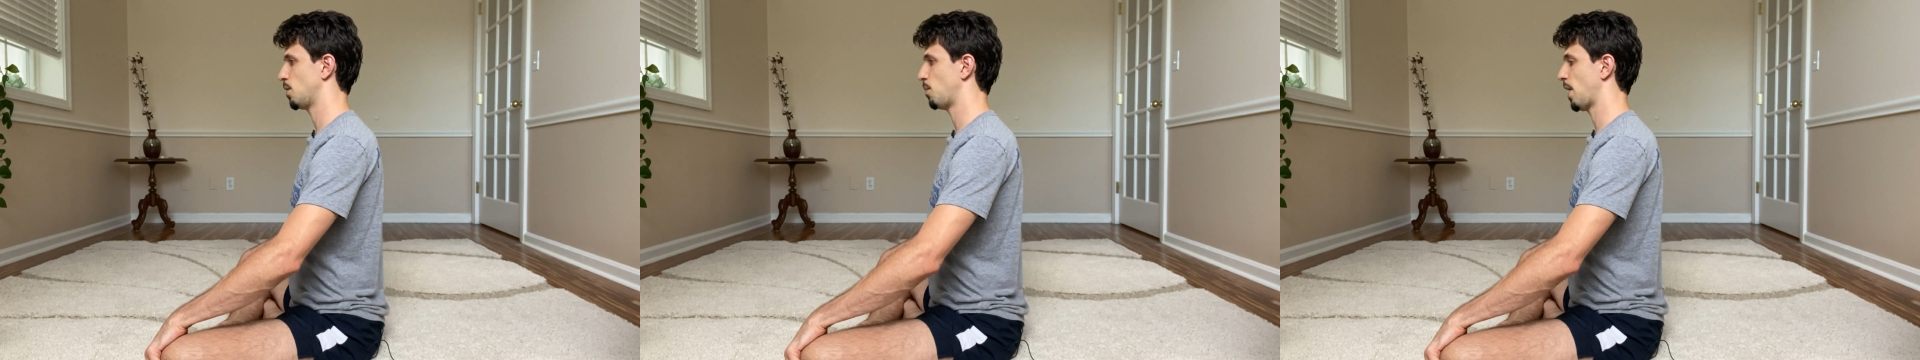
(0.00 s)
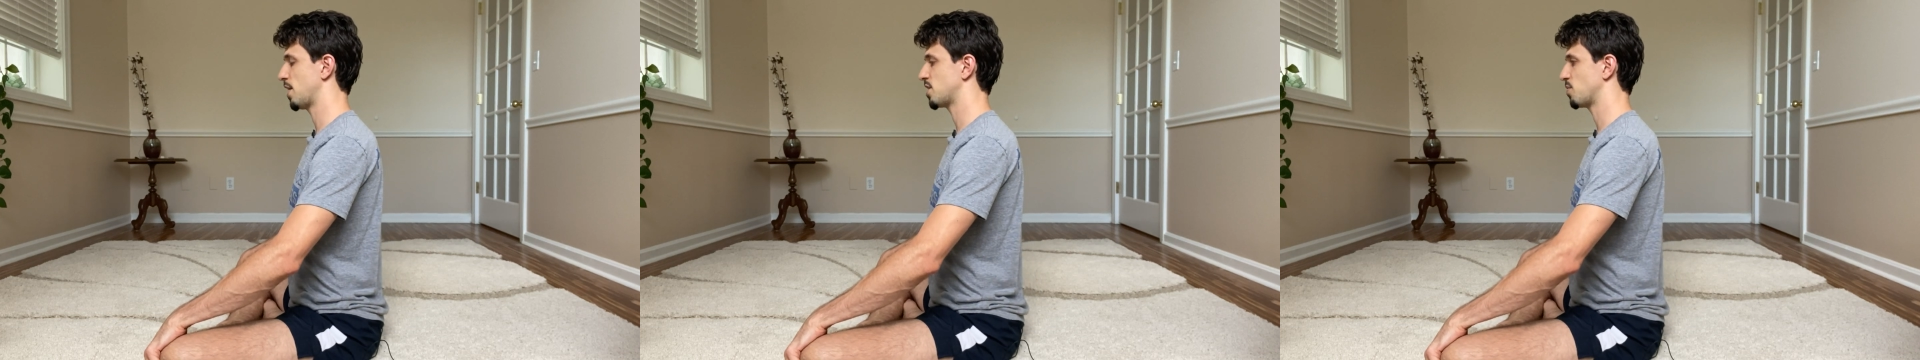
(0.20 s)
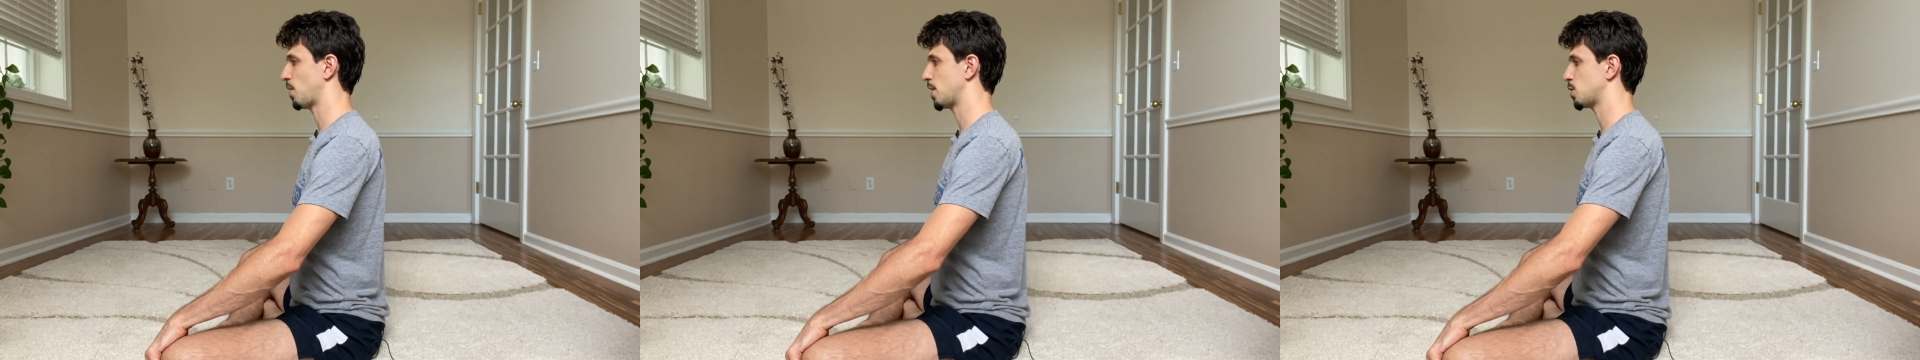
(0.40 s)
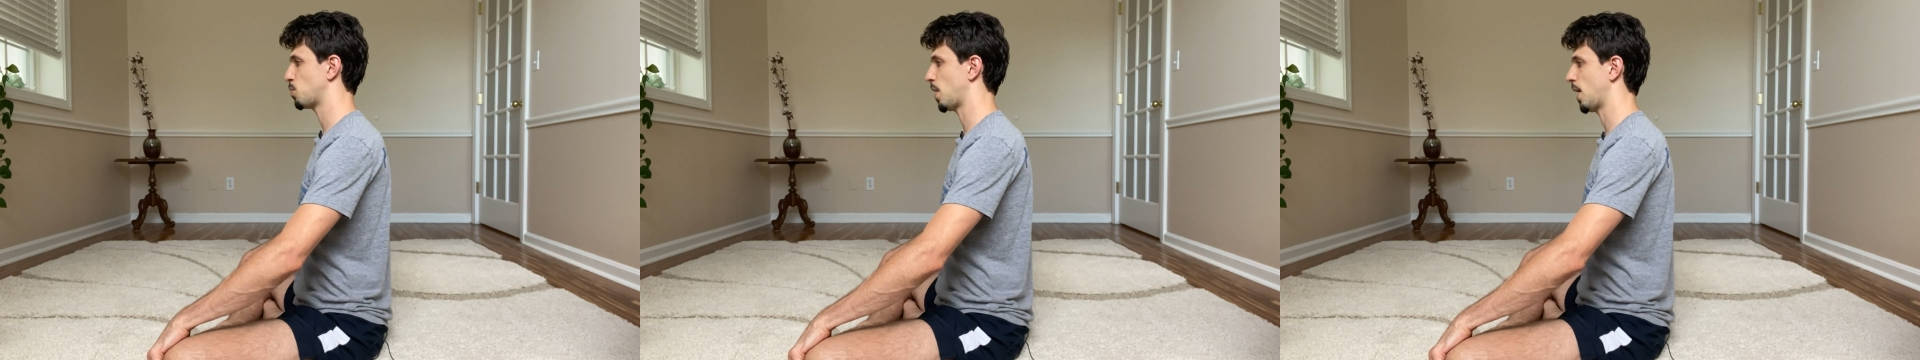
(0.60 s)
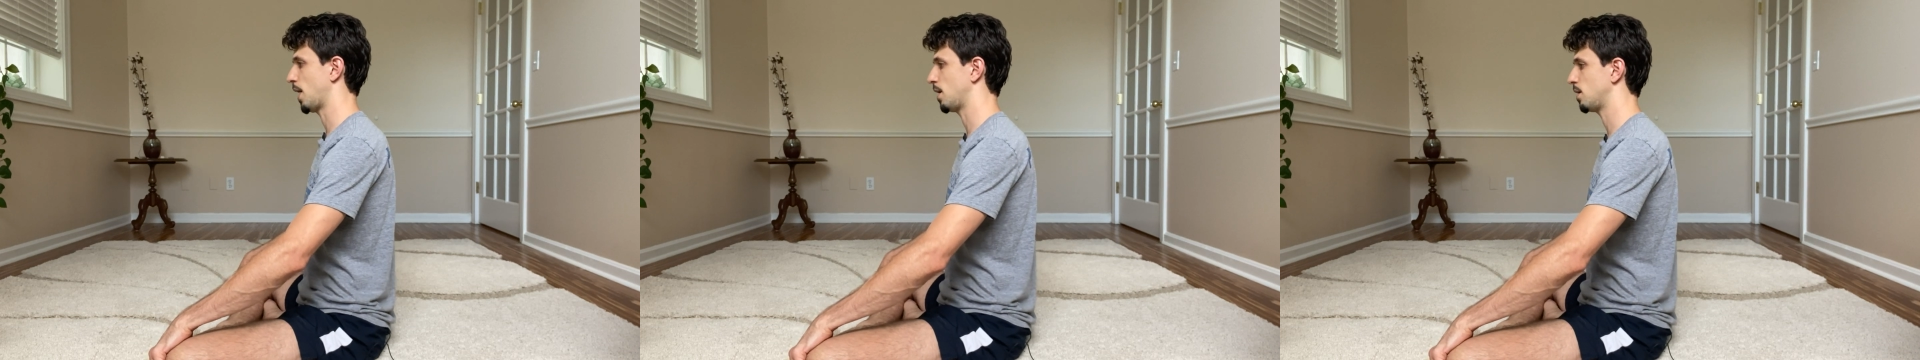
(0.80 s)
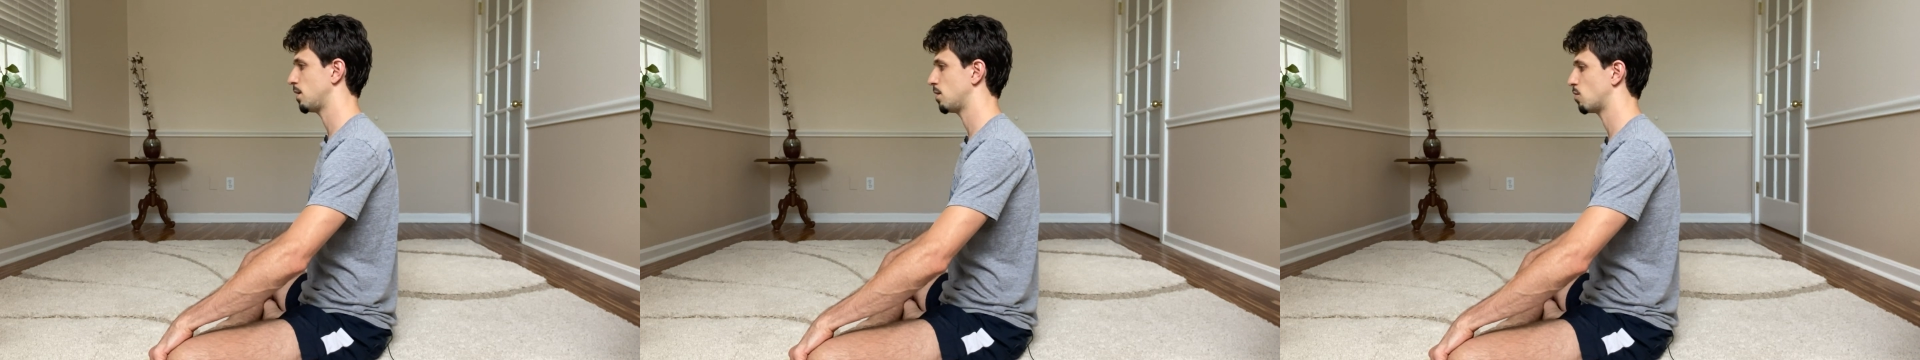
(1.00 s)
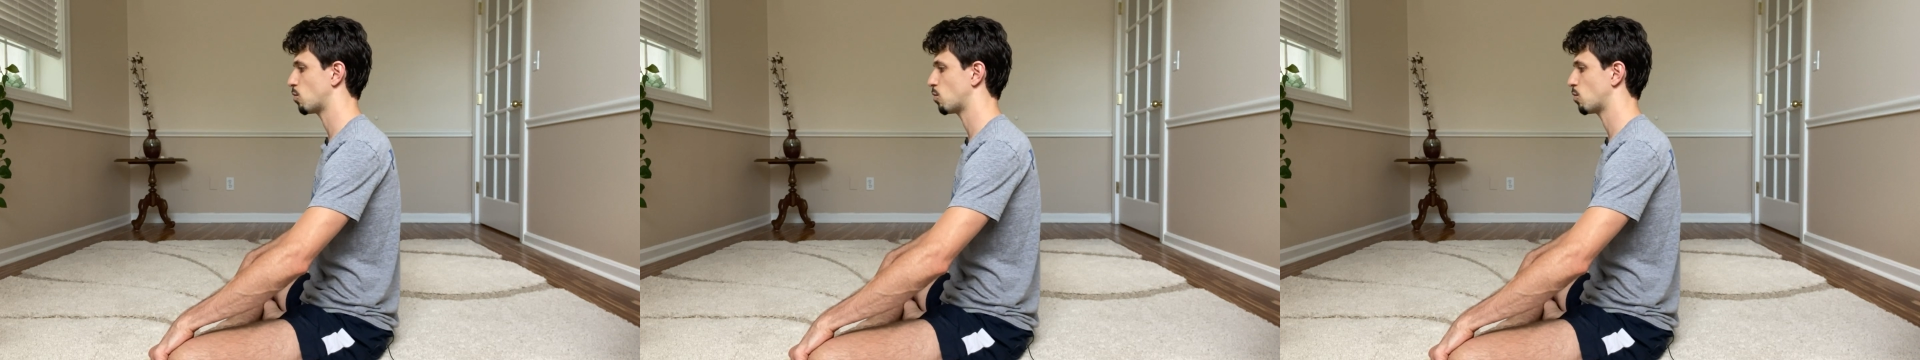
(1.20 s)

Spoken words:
the base of my spine,